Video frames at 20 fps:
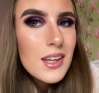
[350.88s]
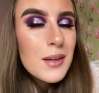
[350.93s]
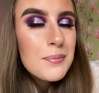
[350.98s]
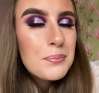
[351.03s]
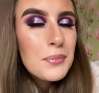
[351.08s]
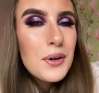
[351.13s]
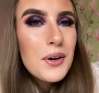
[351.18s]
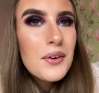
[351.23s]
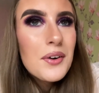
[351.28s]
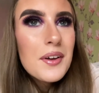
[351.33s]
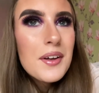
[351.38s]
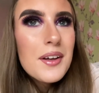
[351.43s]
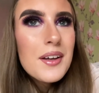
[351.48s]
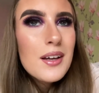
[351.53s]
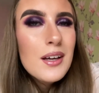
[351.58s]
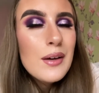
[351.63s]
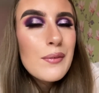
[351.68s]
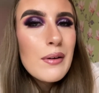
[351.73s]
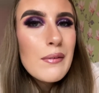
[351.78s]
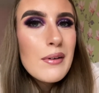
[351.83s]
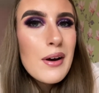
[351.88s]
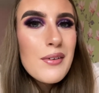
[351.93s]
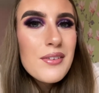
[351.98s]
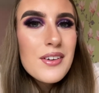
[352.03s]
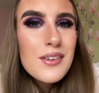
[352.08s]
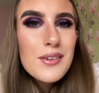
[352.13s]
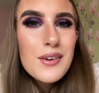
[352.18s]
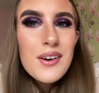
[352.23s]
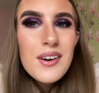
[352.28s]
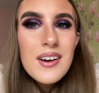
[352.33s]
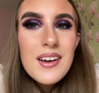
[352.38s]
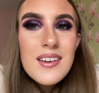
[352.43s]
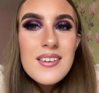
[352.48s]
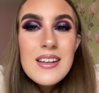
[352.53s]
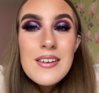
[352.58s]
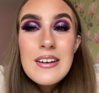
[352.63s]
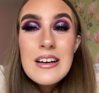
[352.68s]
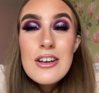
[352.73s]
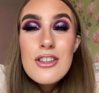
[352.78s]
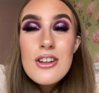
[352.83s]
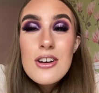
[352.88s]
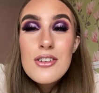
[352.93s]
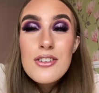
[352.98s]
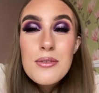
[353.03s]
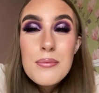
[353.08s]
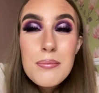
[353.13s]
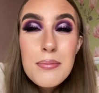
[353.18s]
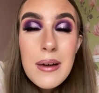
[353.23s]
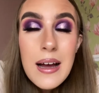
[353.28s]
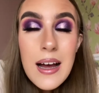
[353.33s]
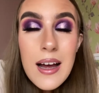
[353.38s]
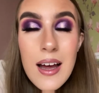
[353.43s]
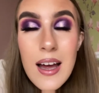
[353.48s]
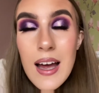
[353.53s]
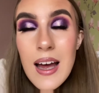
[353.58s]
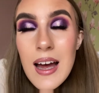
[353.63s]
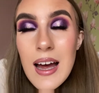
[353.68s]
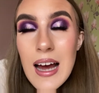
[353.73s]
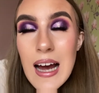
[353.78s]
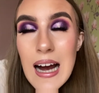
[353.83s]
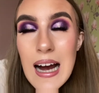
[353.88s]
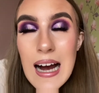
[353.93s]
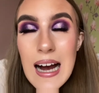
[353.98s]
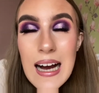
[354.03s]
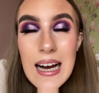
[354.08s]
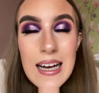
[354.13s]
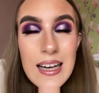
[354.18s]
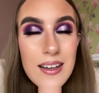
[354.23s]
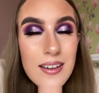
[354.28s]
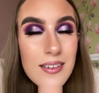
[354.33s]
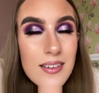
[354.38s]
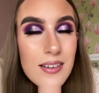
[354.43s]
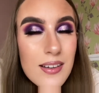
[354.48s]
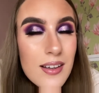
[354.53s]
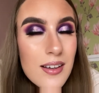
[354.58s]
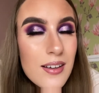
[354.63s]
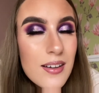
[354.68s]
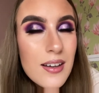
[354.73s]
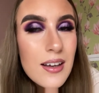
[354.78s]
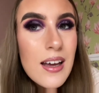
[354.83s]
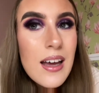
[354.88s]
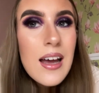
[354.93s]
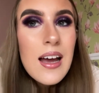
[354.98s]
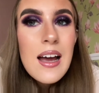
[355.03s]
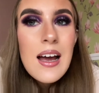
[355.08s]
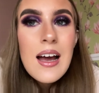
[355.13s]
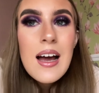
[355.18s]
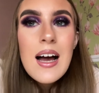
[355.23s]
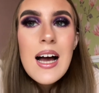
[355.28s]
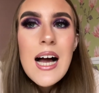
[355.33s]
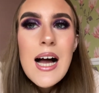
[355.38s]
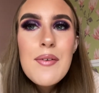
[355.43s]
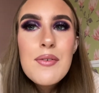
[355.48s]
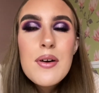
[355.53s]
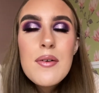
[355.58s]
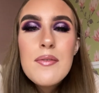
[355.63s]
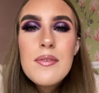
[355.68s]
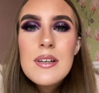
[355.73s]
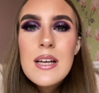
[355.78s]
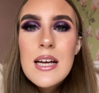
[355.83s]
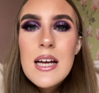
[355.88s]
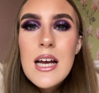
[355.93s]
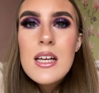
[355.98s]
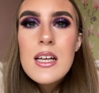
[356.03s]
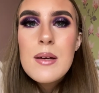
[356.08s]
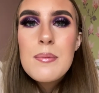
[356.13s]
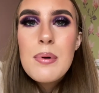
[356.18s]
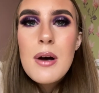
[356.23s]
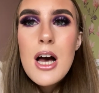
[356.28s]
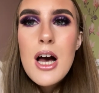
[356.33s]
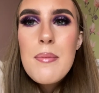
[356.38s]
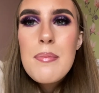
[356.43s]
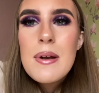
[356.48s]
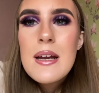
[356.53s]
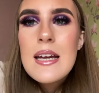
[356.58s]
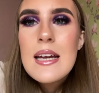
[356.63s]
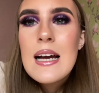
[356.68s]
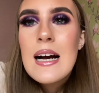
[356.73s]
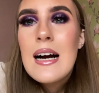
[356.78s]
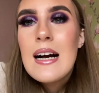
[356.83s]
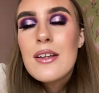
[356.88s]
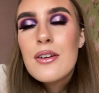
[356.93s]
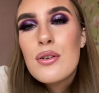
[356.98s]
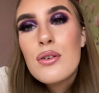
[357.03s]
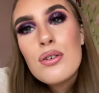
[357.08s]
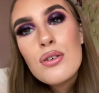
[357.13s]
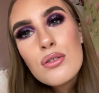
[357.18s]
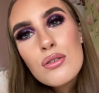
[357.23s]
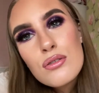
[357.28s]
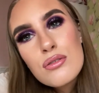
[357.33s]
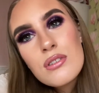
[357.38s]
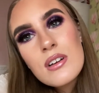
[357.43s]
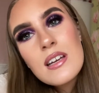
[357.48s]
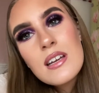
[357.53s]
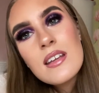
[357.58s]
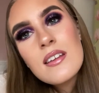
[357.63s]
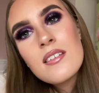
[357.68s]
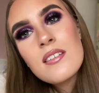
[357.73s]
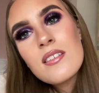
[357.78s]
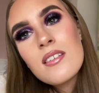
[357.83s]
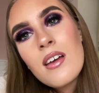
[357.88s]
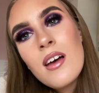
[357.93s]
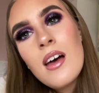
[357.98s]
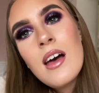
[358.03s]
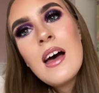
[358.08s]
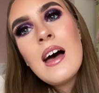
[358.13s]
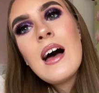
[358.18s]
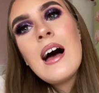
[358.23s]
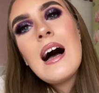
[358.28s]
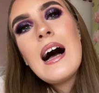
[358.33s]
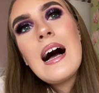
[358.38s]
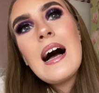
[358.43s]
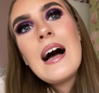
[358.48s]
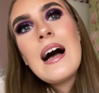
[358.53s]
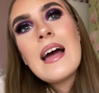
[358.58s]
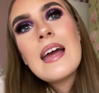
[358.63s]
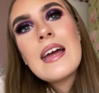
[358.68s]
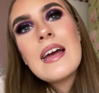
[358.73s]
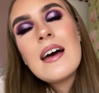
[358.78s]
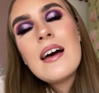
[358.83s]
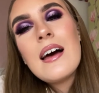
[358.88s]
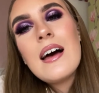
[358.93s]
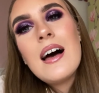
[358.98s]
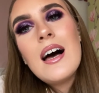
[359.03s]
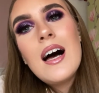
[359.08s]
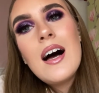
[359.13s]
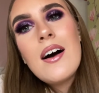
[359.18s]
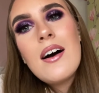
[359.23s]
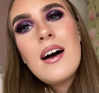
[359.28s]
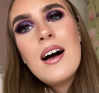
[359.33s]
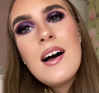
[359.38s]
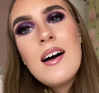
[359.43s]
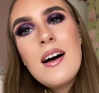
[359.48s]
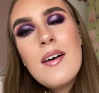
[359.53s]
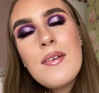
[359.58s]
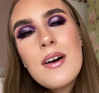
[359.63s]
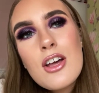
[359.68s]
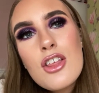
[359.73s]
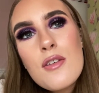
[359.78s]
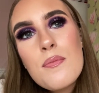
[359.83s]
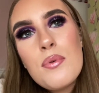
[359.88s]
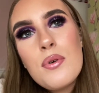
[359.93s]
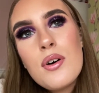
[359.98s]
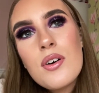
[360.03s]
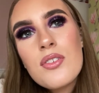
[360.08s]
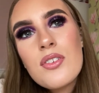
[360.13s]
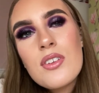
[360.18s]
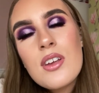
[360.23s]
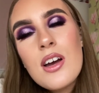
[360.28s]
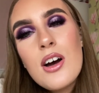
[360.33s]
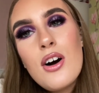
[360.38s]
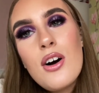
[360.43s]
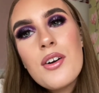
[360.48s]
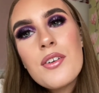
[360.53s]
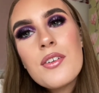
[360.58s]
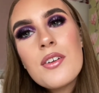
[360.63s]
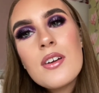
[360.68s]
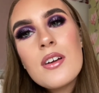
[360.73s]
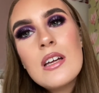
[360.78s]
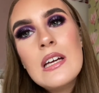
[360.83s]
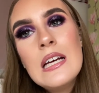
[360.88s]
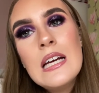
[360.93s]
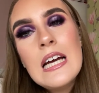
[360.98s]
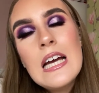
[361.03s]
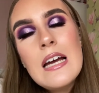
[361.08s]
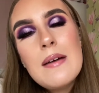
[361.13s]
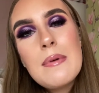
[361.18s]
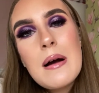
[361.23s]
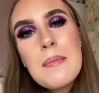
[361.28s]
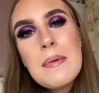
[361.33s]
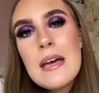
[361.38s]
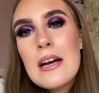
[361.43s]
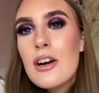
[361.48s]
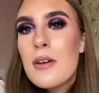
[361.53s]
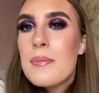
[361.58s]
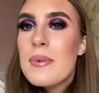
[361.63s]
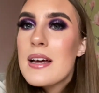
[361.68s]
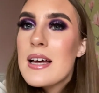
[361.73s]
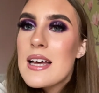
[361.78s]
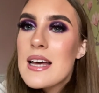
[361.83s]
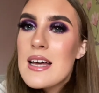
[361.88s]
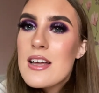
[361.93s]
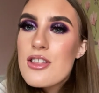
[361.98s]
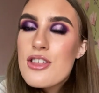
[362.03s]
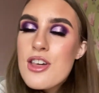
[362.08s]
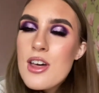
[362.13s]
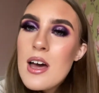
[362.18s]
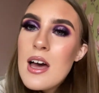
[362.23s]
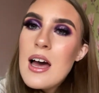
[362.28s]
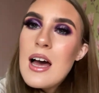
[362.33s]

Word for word: But if you've already noticed, I've actually done my eyes. I've gone for like a purpley kind of cut crease. I've actually posted it on in my makeup page.